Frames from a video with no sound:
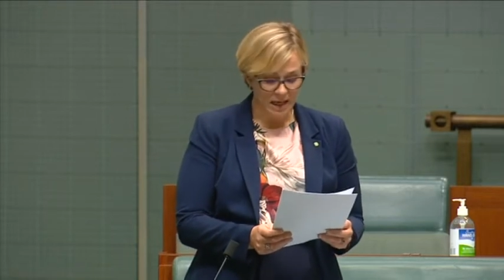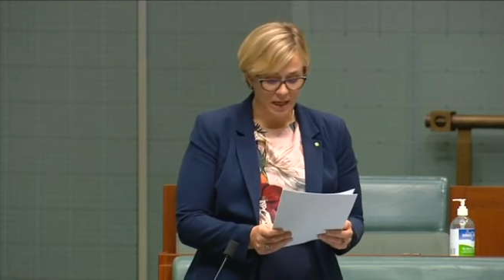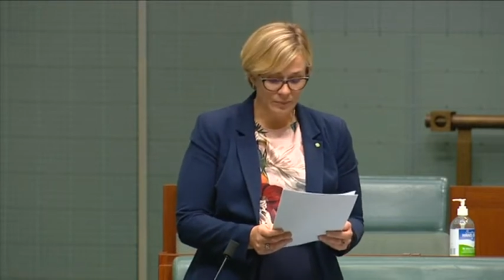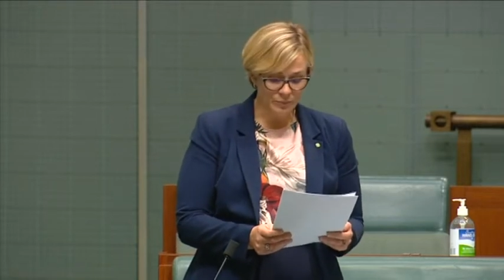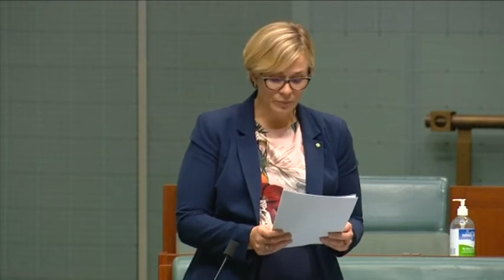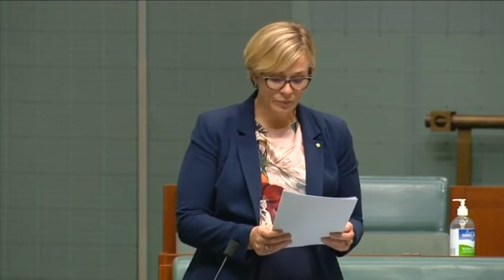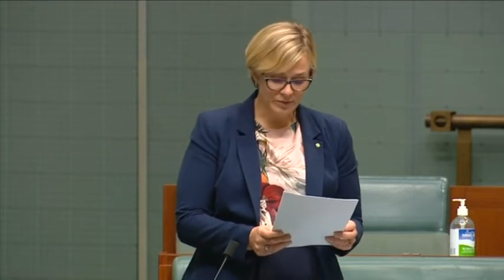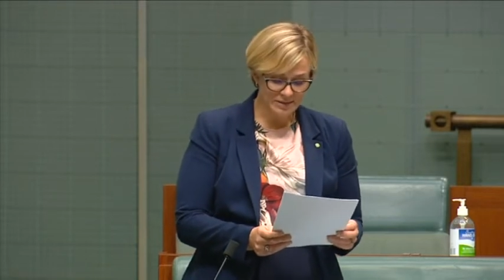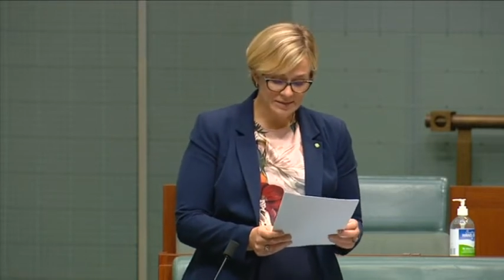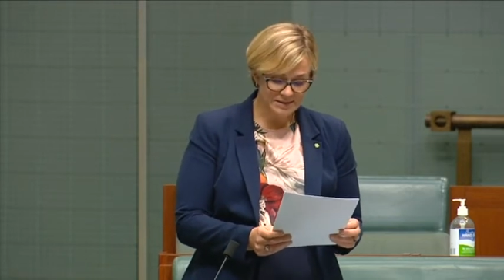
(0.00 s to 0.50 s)

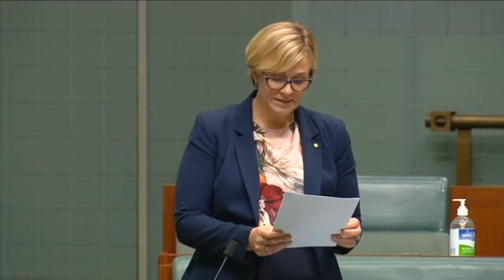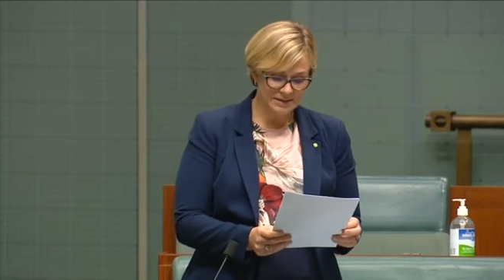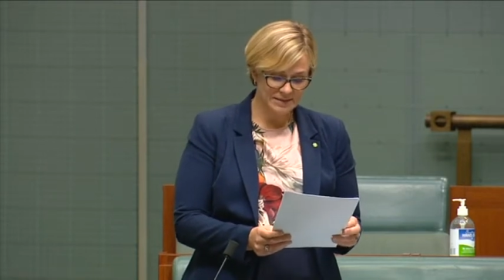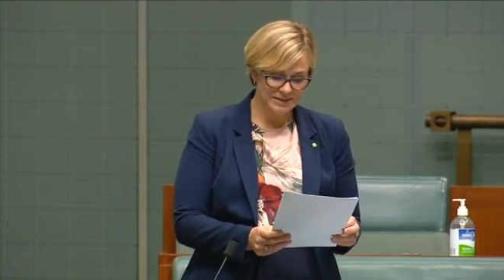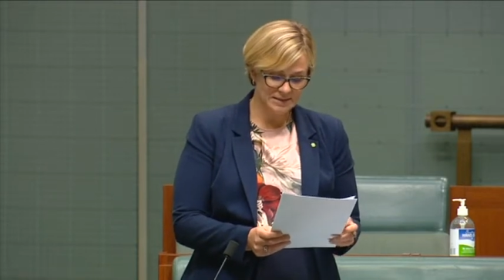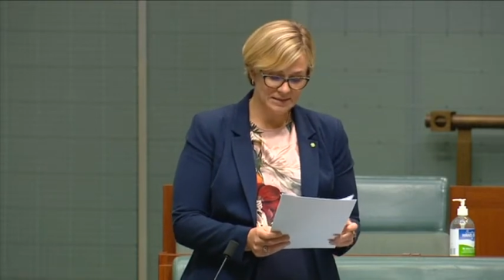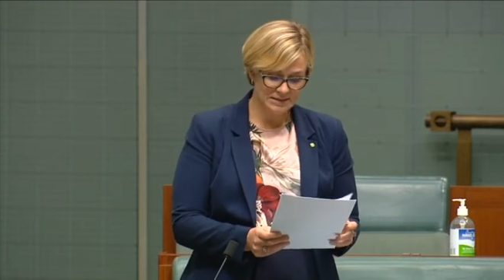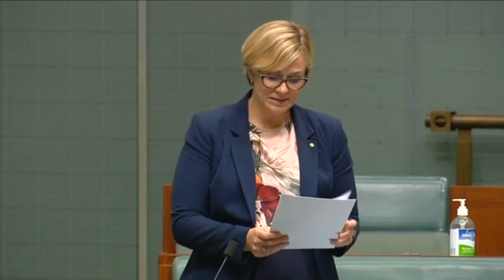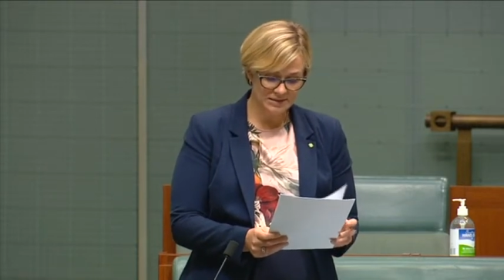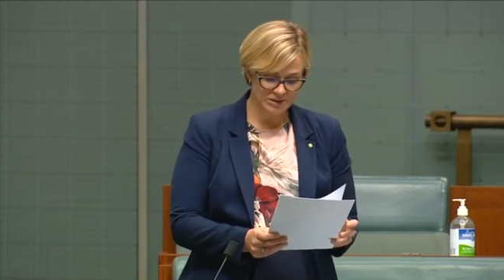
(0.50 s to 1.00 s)

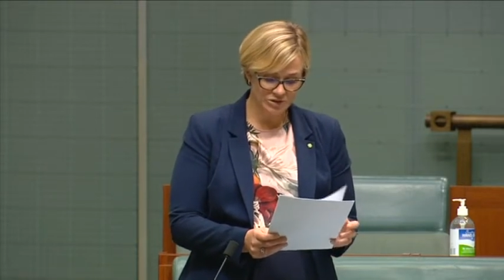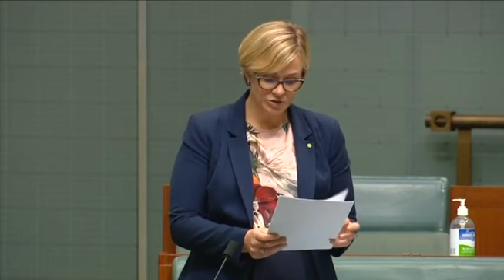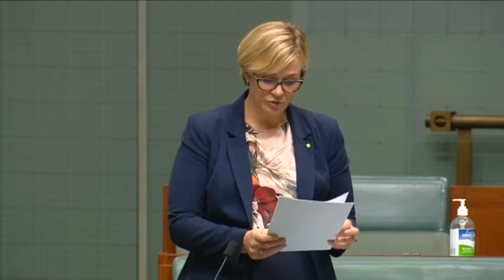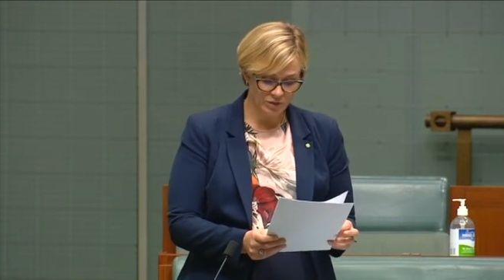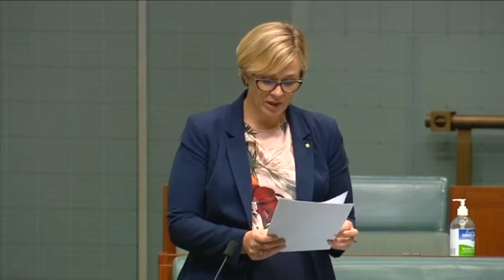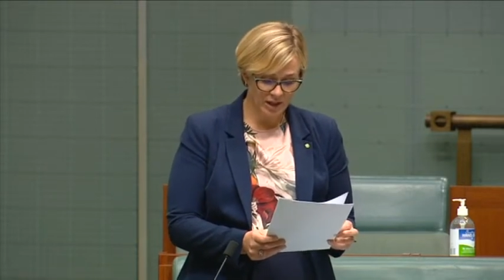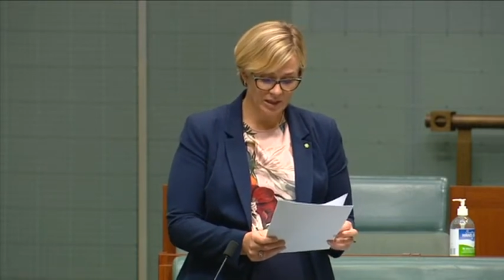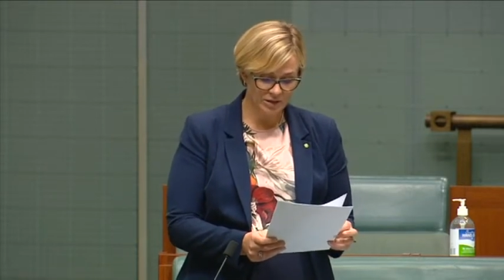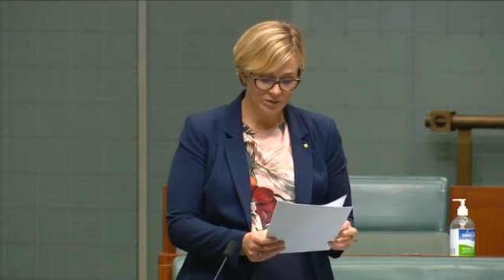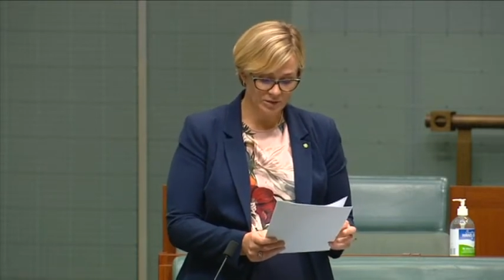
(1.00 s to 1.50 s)
unprecedented
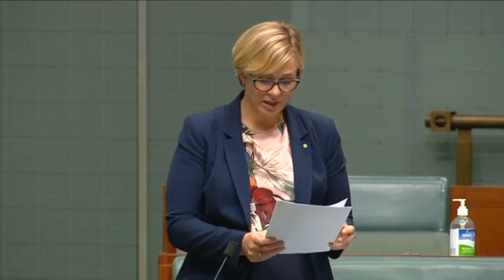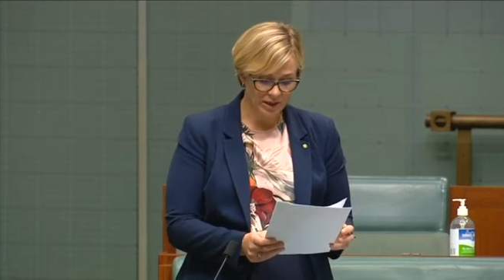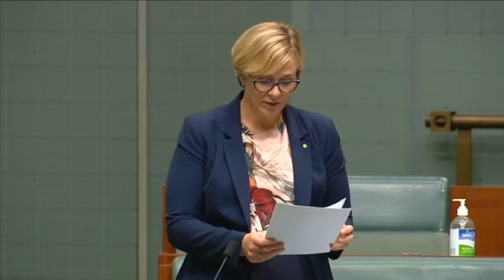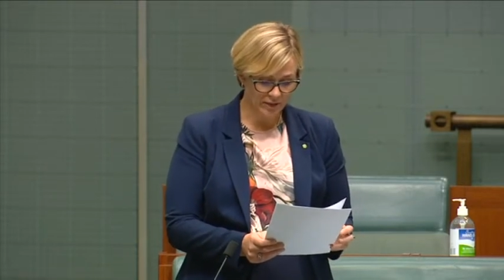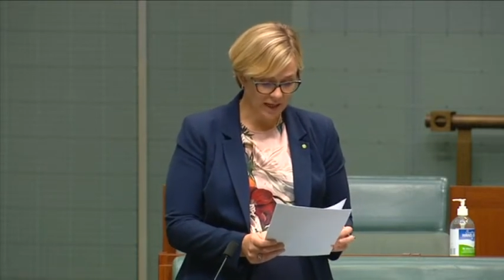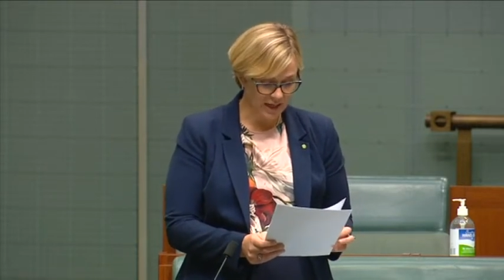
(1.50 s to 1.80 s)
strain on our